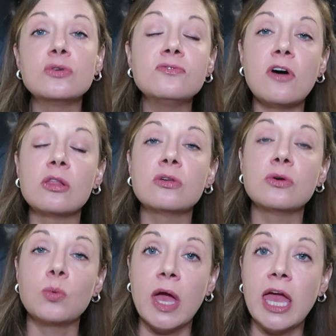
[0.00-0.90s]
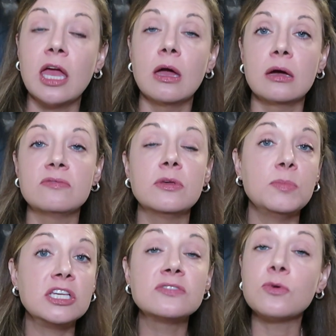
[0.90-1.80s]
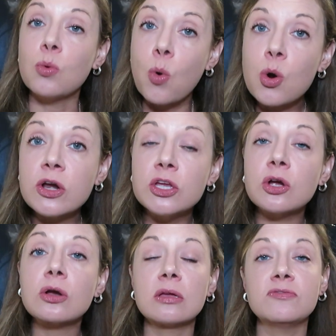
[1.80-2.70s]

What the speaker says: You follow the way of the peaceful warrior.